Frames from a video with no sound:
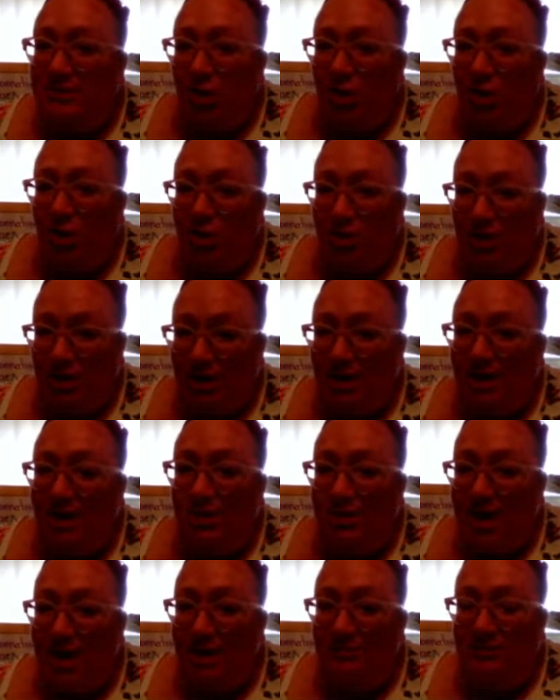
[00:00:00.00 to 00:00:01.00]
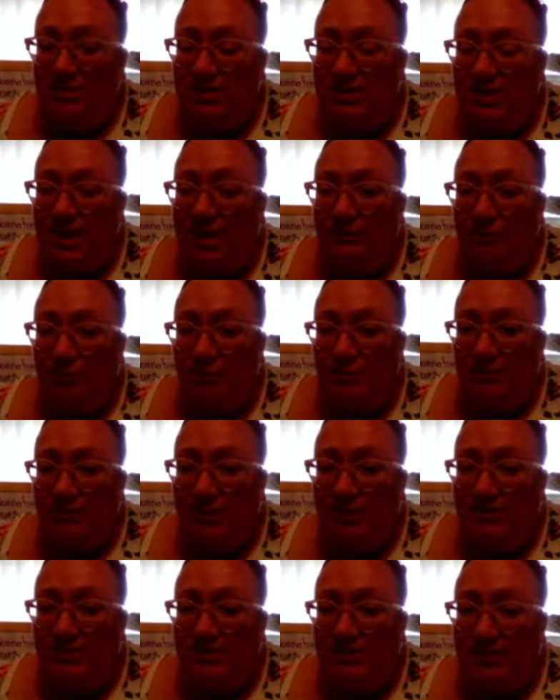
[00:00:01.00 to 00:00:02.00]
You needed them to get from place to
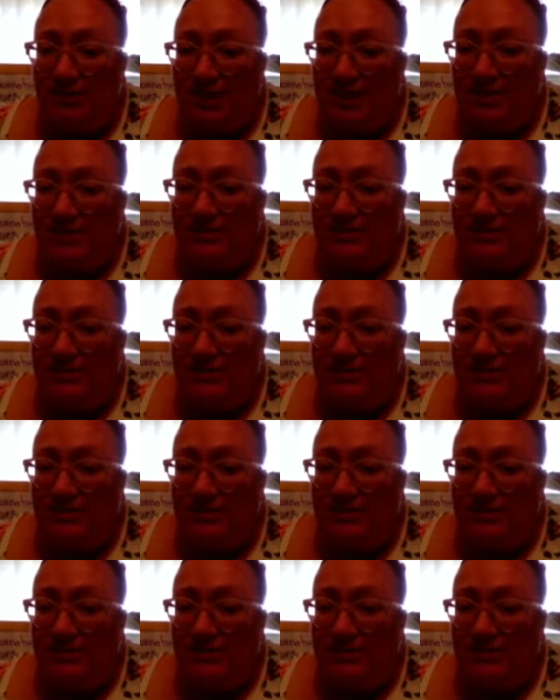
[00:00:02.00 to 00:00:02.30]
place.